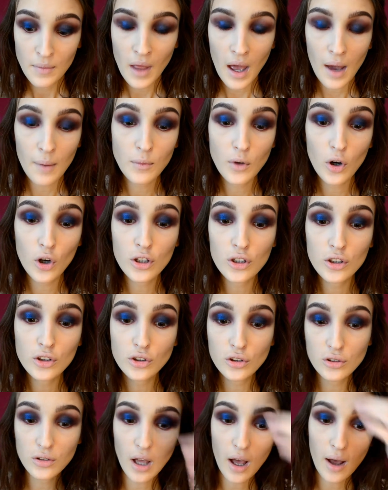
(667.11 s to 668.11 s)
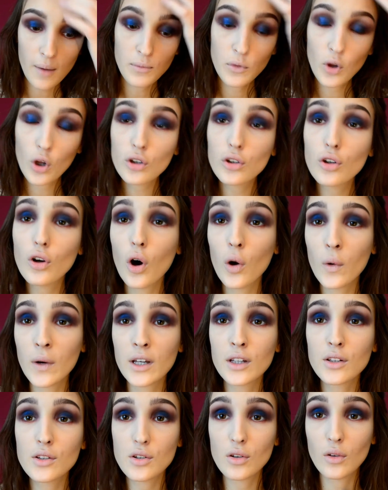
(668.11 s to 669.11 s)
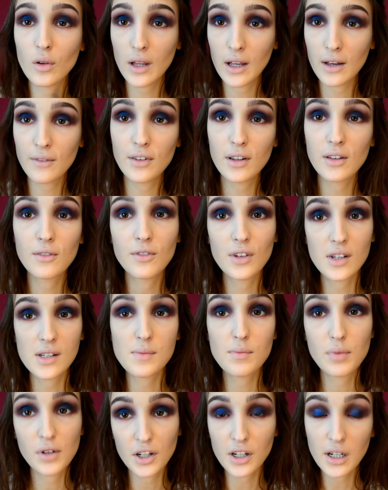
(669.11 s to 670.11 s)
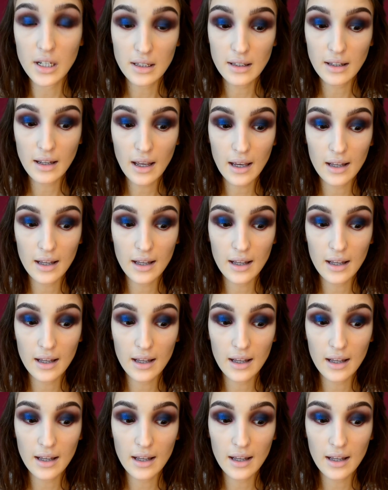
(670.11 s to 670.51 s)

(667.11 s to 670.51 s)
I'm not going to leave it this burgundy,